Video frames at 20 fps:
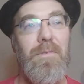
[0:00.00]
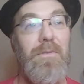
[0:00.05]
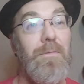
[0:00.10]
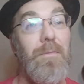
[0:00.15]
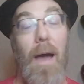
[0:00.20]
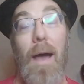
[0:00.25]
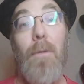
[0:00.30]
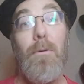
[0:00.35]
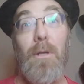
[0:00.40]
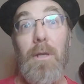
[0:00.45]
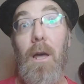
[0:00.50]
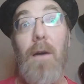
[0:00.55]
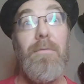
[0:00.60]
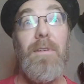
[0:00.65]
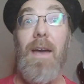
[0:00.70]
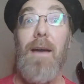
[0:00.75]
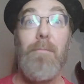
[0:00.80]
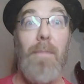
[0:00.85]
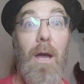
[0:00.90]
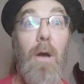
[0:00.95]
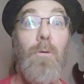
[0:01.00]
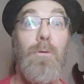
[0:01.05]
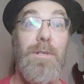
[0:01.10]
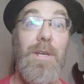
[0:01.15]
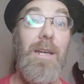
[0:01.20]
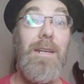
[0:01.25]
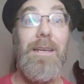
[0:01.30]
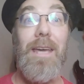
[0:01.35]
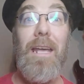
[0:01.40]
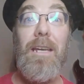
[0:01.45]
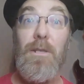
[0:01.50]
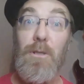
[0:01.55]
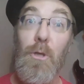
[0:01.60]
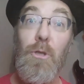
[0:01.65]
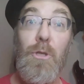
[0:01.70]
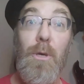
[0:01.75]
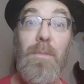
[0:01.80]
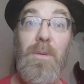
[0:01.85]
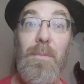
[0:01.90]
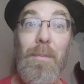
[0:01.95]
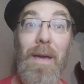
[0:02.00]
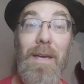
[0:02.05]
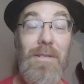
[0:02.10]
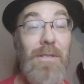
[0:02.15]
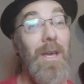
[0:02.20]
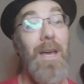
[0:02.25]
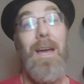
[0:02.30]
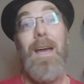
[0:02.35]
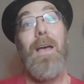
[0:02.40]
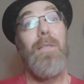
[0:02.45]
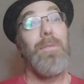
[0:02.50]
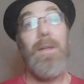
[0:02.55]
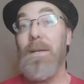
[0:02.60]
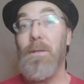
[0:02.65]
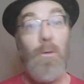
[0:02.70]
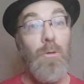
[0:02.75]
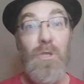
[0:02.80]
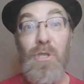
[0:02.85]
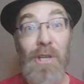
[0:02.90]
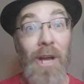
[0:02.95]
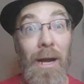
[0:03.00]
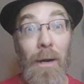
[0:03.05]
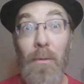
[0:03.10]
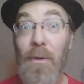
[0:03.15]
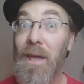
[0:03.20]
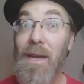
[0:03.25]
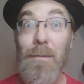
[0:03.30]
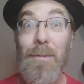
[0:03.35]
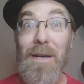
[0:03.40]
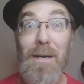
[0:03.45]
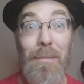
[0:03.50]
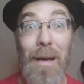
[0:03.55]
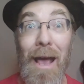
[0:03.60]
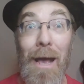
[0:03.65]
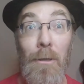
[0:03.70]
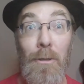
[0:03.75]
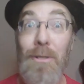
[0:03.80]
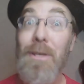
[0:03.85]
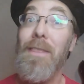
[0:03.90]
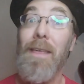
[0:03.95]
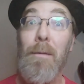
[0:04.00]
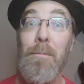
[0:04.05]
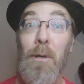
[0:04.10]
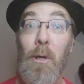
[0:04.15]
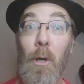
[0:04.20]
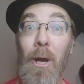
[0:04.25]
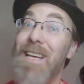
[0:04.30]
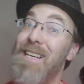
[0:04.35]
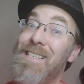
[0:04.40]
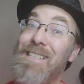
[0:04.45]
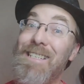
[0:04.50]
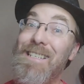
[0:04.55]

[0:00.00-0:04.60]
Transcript: I would love to have my own dedicated YouTube space that I don't share with anybody in my house. That'd be great.